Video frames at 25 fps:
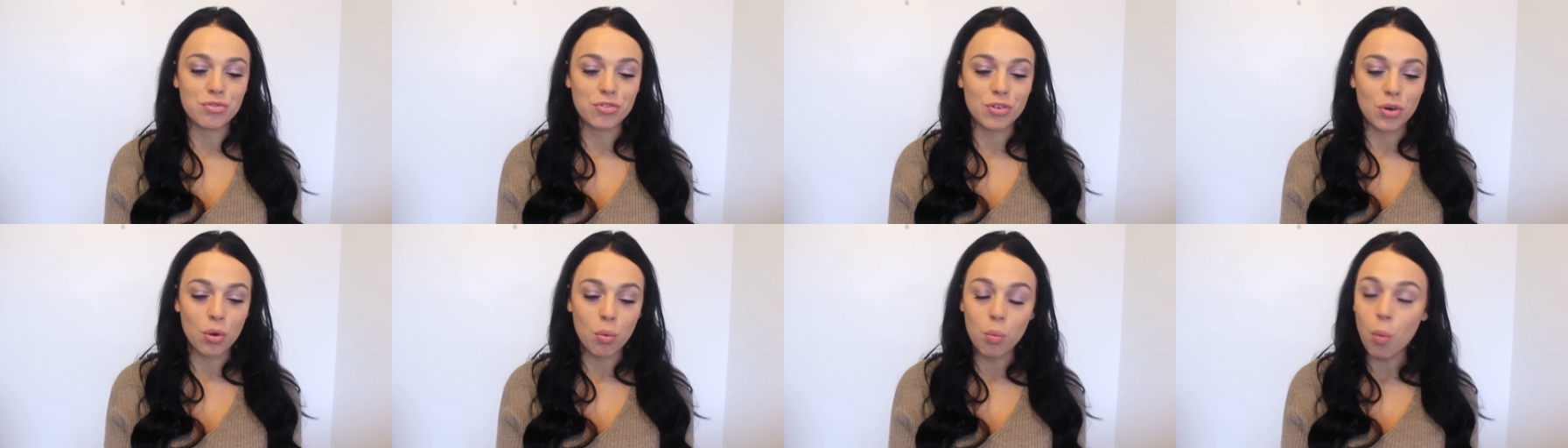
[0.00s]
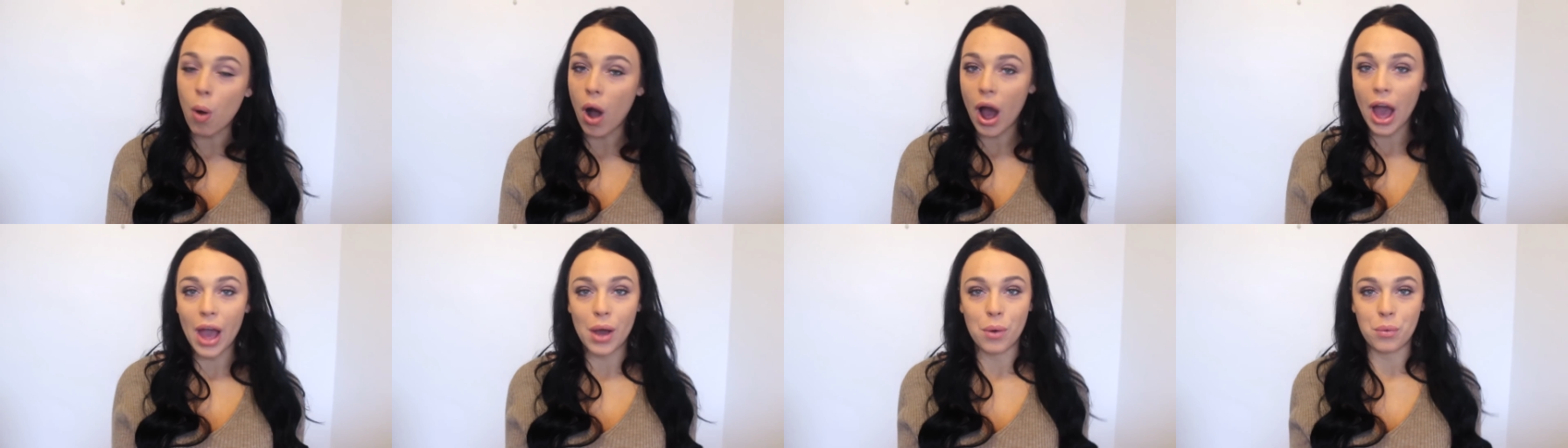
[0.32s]
for a
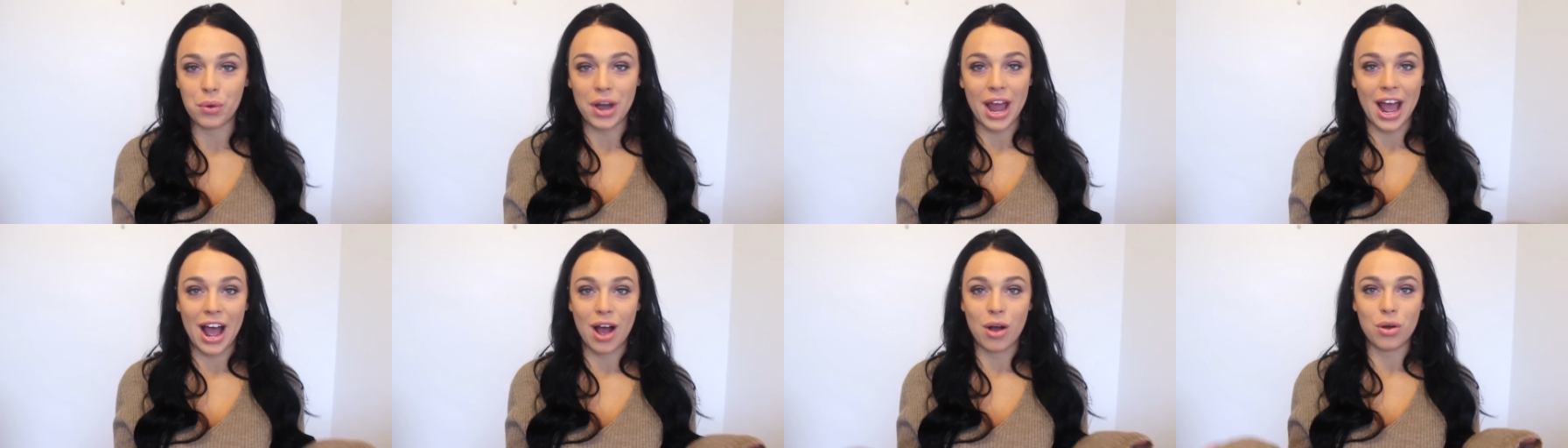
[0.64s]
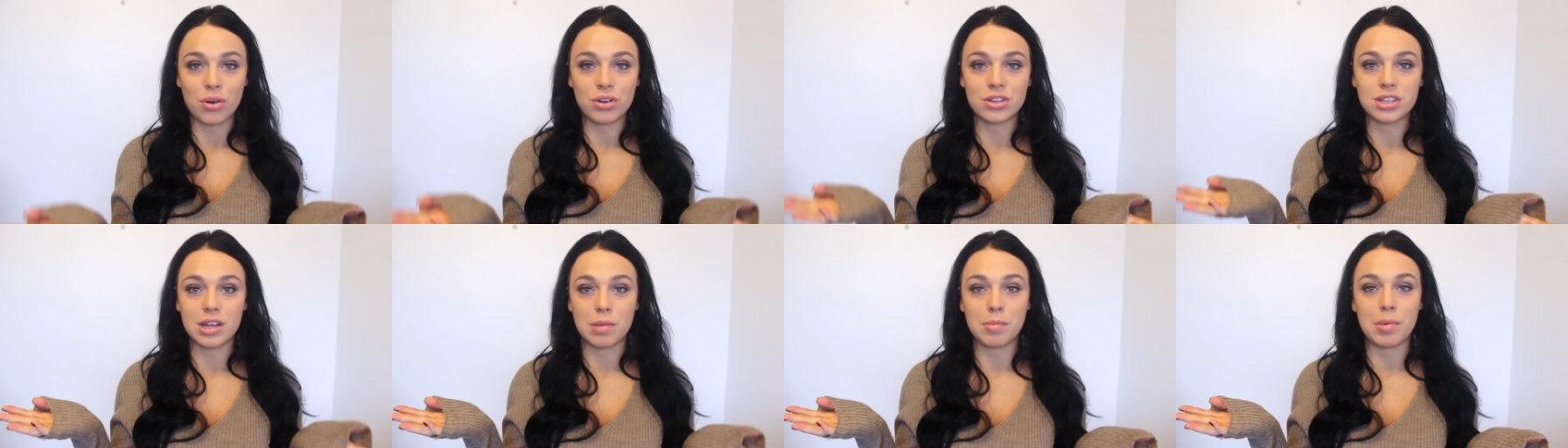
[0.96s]
while
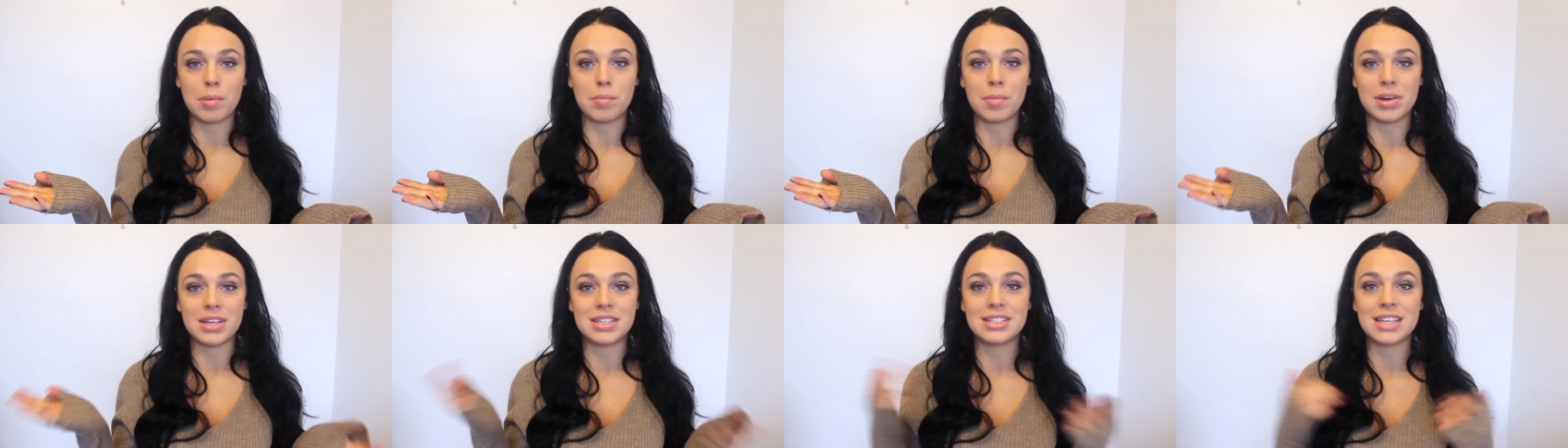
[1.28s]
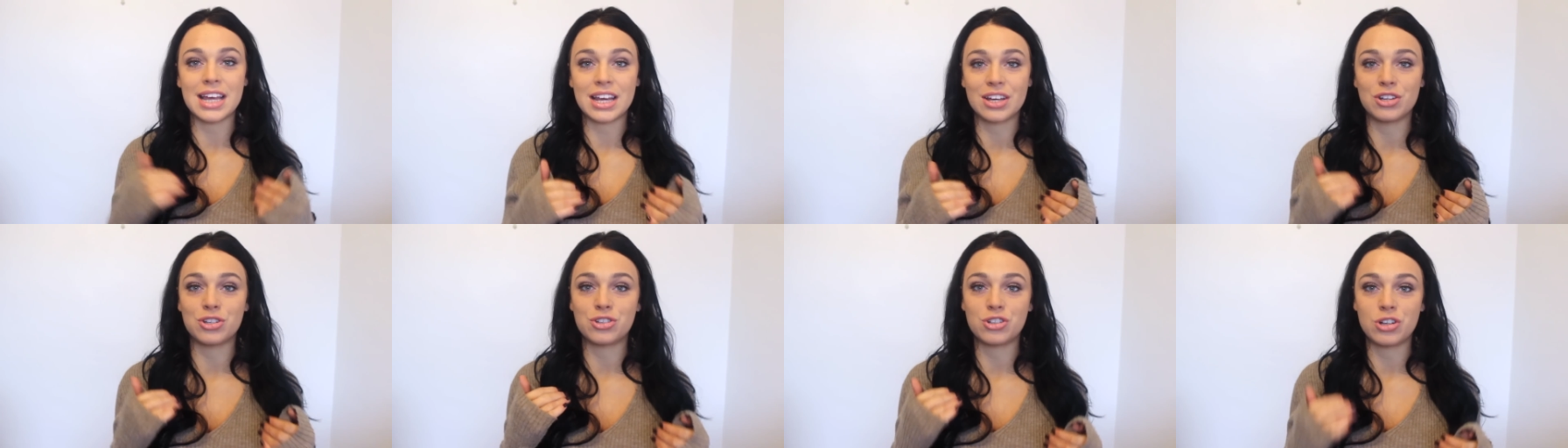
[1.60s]
now because I'm in my
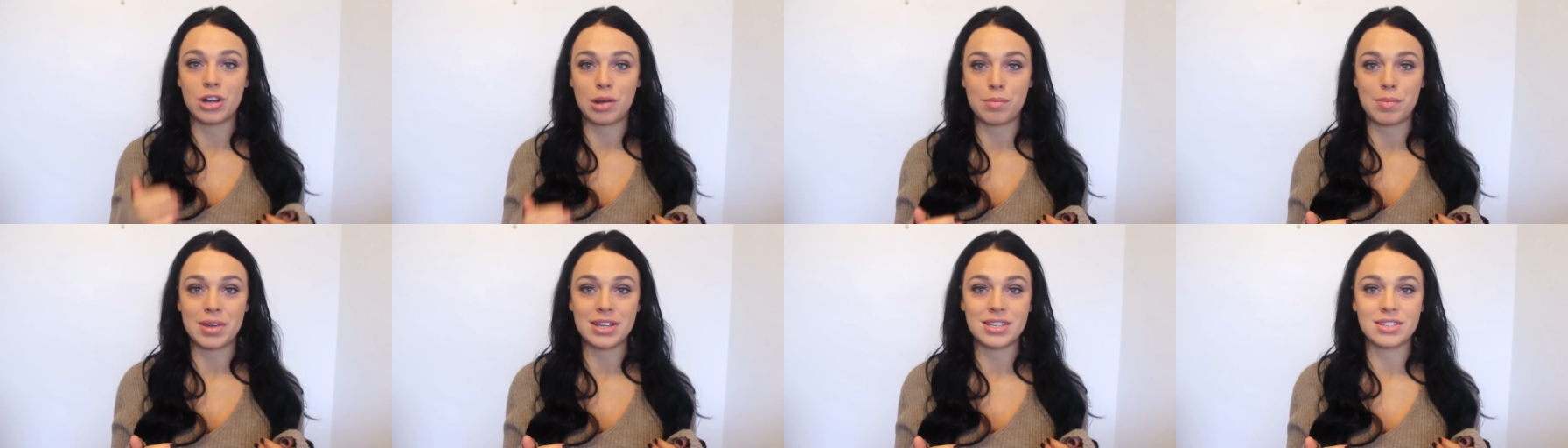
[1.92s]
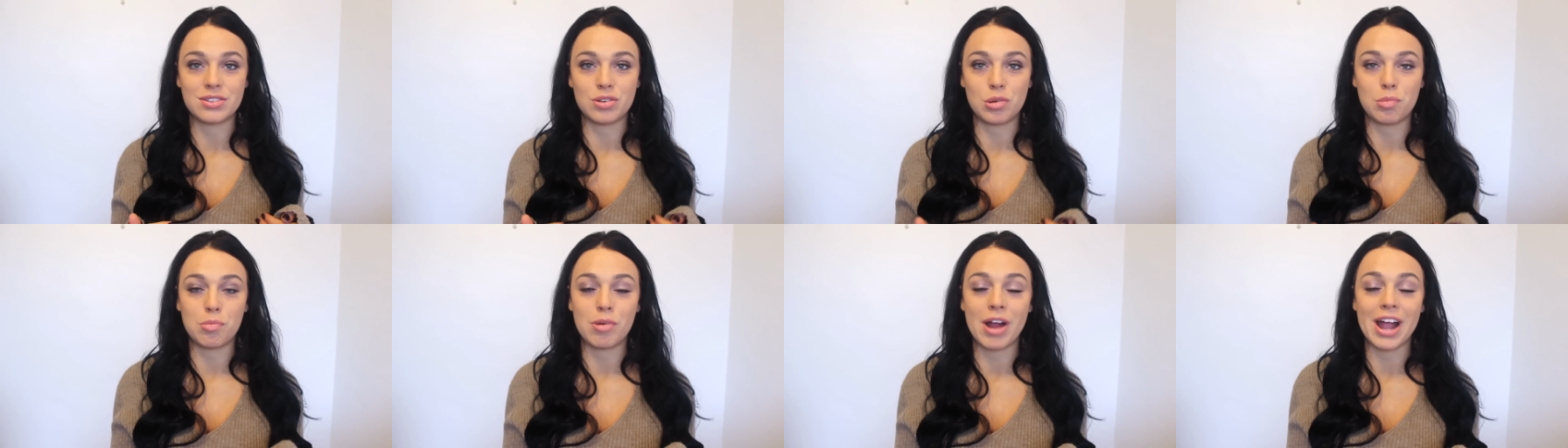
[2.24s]
second
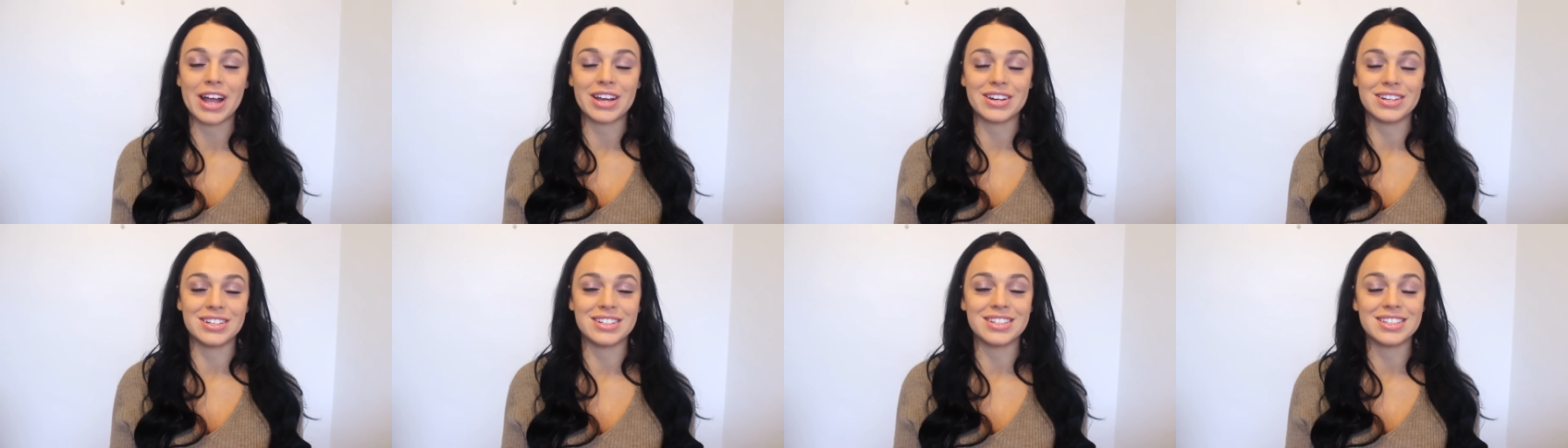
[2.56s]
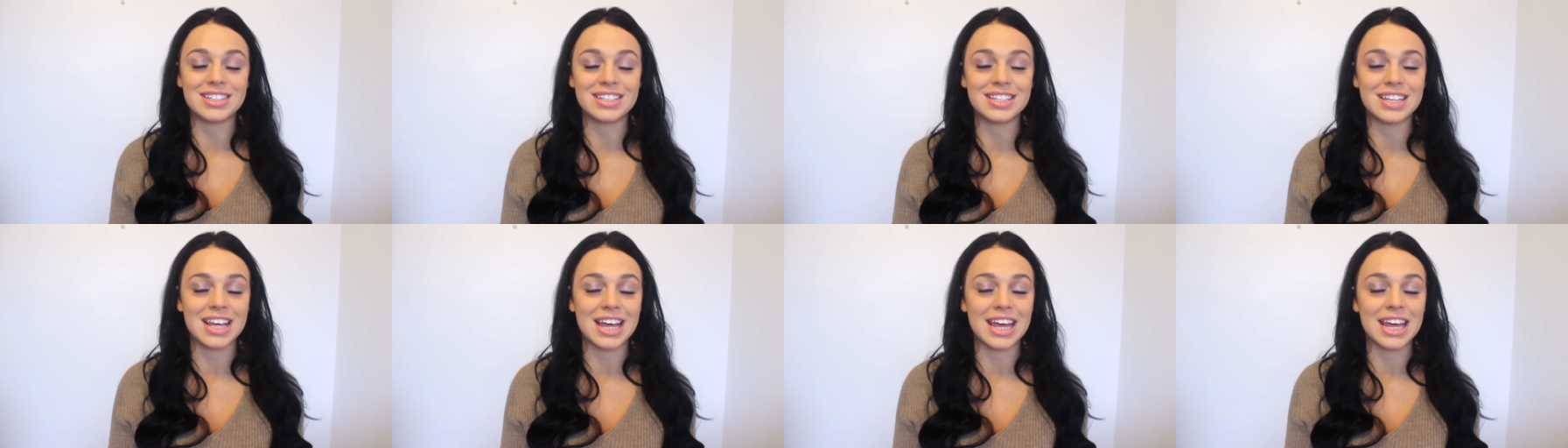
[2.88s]
trimester of
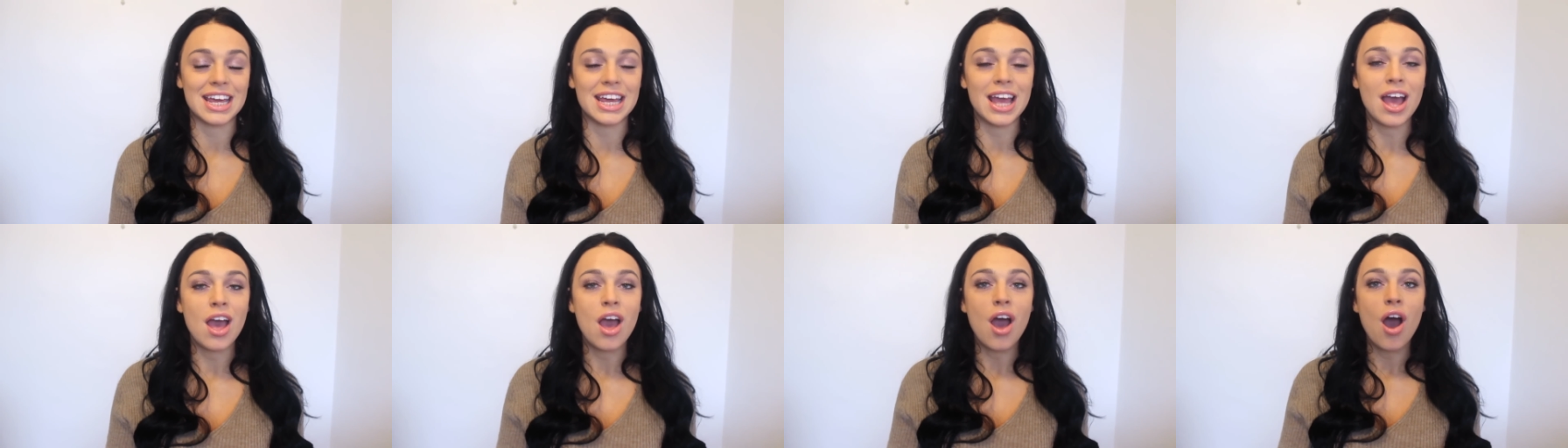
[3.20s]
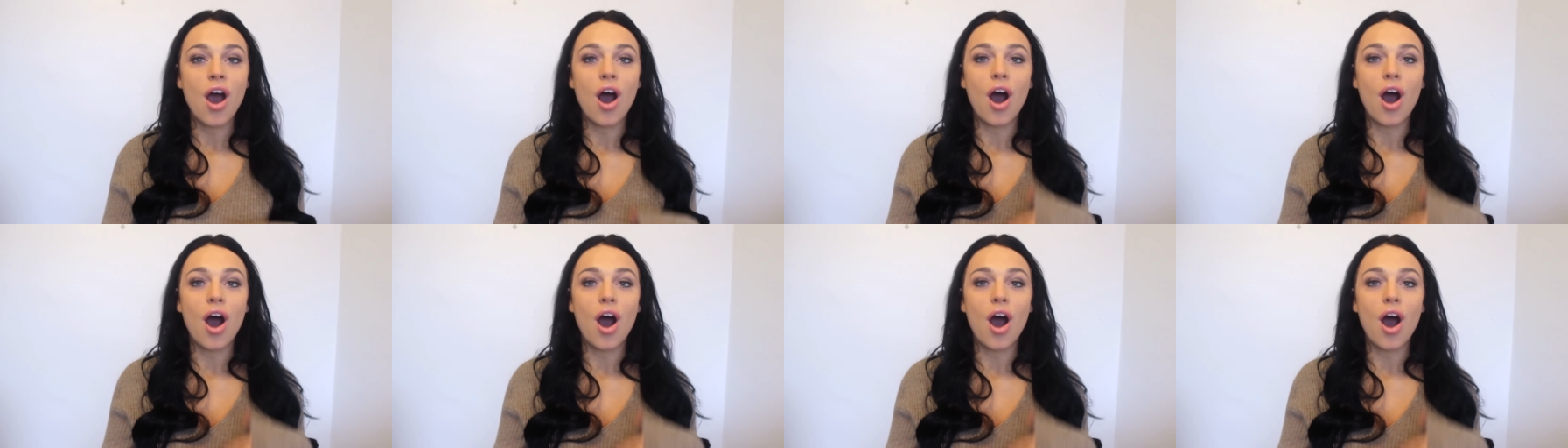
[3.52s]
pregnancy.